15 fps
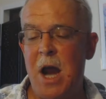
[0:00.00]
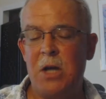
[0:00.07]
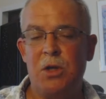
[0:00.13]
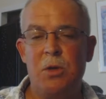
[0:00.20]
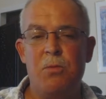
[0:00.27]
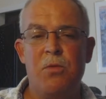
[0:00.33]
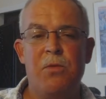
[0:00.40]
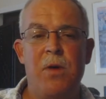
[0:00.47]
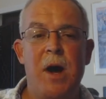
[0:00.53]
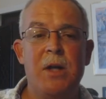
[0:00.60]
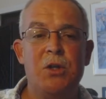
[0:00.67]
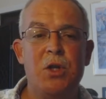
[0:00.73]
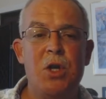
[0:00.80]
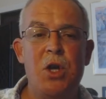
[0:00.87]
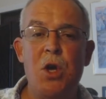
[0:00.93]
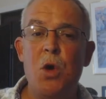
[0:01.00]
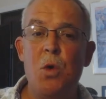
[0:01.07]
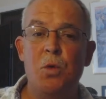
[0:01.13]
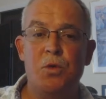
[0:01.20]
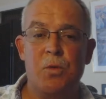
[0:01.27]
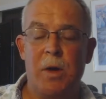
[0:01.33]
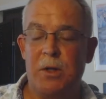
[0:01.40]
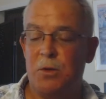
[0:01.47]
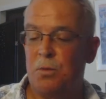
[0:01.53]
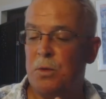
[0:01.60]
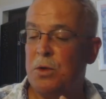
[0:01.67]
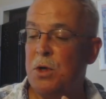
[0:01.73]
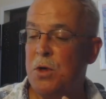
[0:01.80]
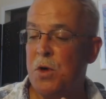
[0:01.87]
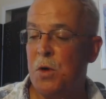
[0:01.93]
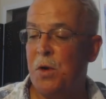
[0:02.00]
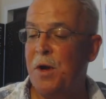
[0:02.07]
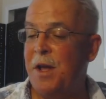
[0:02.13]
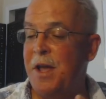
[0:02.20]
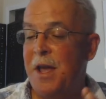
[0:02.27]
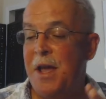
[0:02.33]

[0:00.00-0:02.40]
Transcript: actually provides huge rates of return.